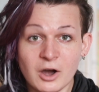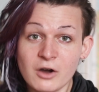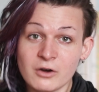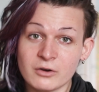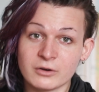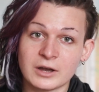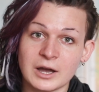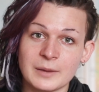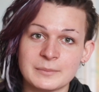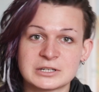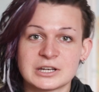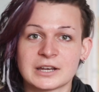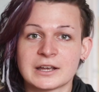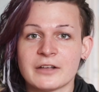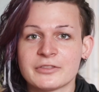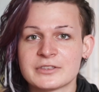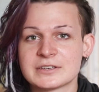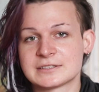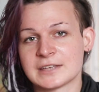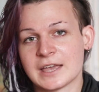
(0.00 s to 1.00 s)
Oh, come check
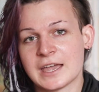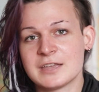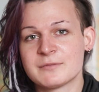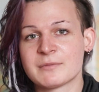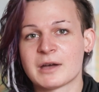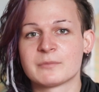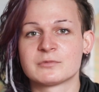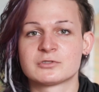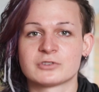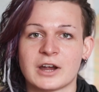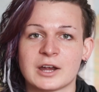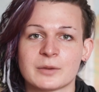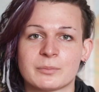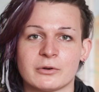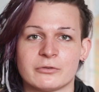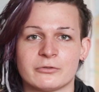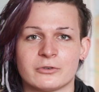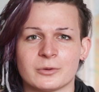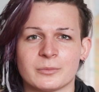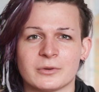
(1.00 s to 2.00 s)
out this AMAB drag
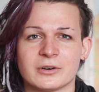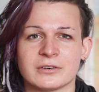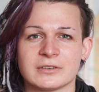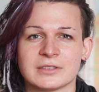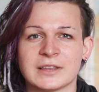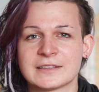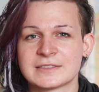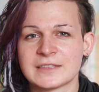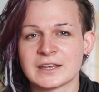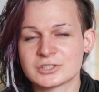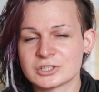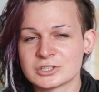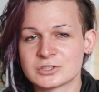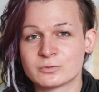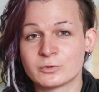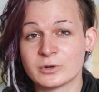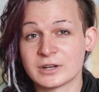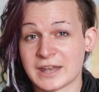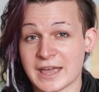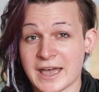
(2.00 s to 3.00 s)
performer. Like, that just
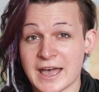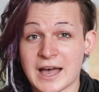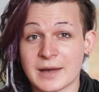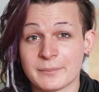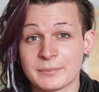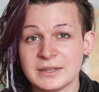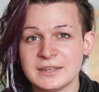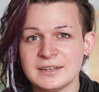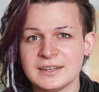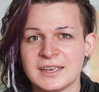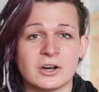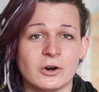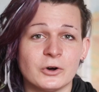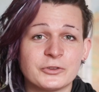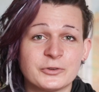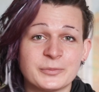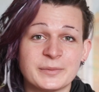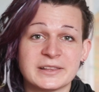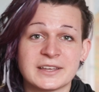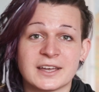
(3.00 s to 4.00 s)
wouldn't happen.
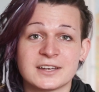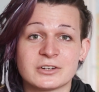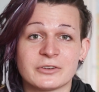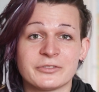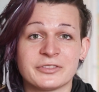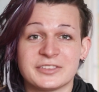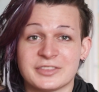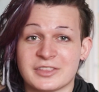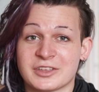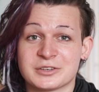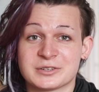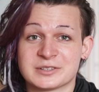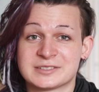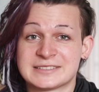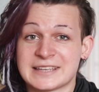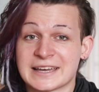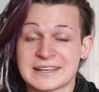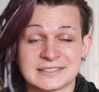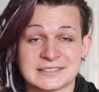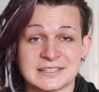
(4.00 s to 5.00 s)
Ultimately, I don't think that your
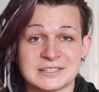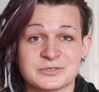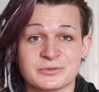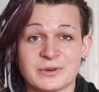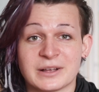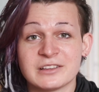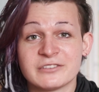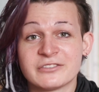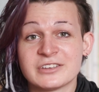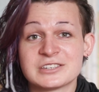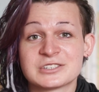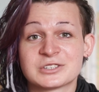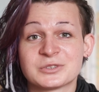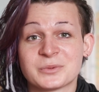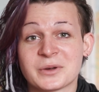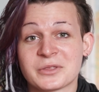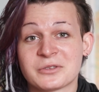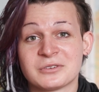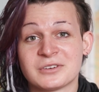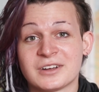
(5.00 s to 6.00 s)
sex is relevant to
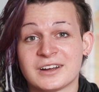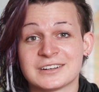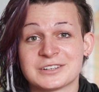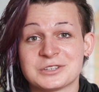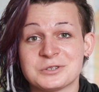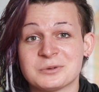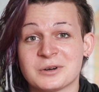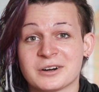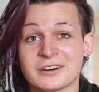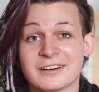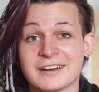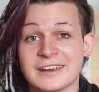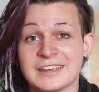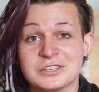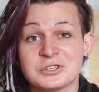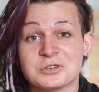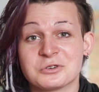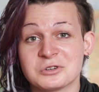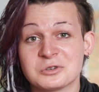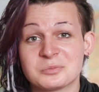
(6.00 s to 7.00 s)
whether or not you are a
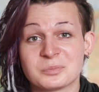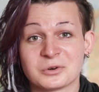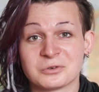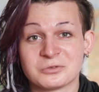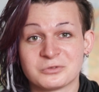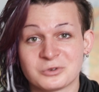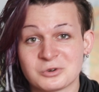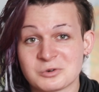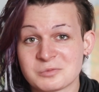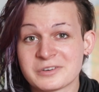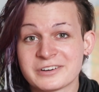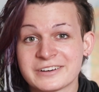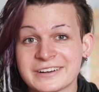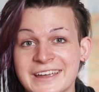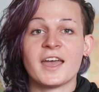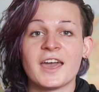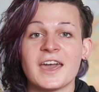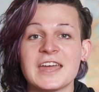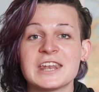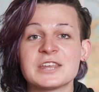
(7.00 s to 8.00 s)
good performer.
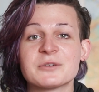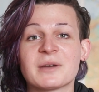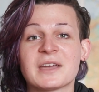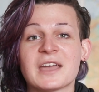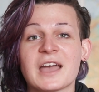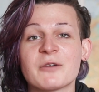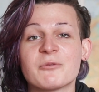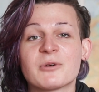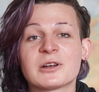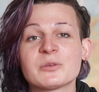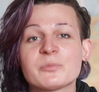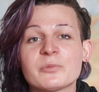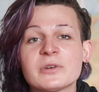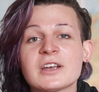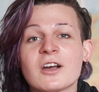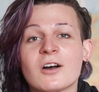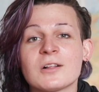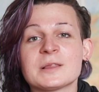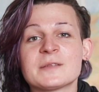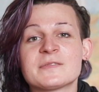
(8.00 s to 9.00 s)
Anyway, I want to
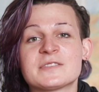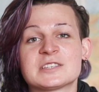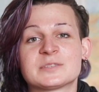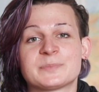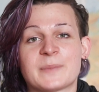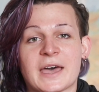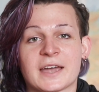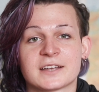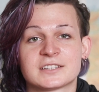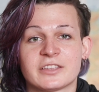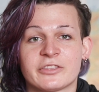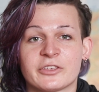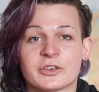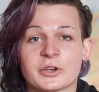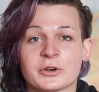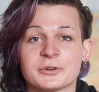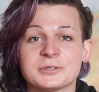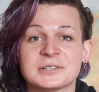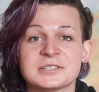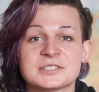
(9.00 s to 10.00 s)
bring all of this back to the
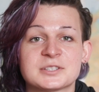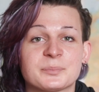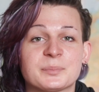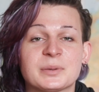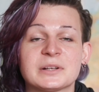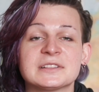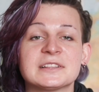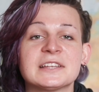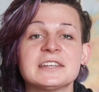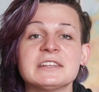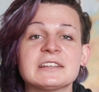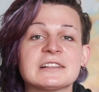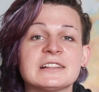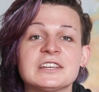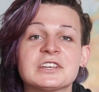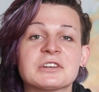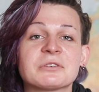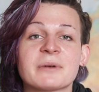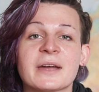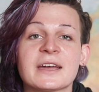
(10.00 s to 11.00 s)
current
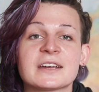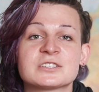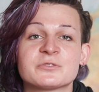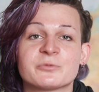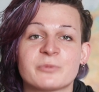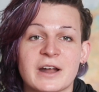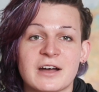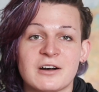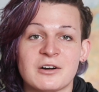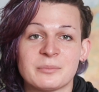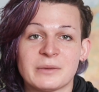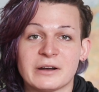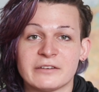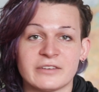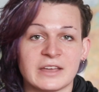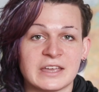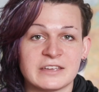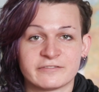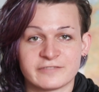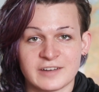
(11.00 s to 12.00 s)
politically correct realm
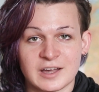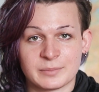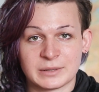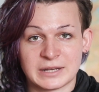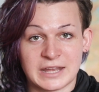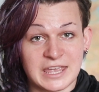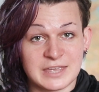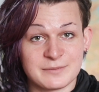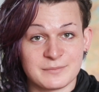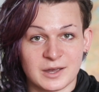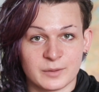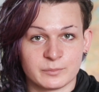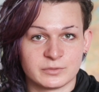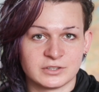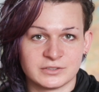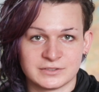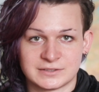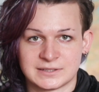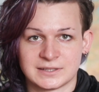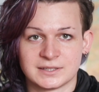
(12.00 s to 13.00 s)
of AFAB and AMAB
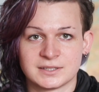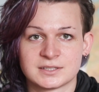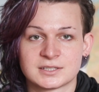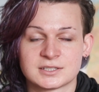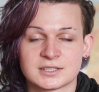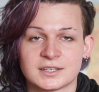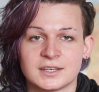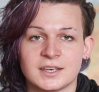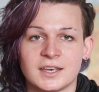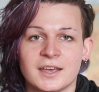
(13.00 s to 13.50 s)
usage.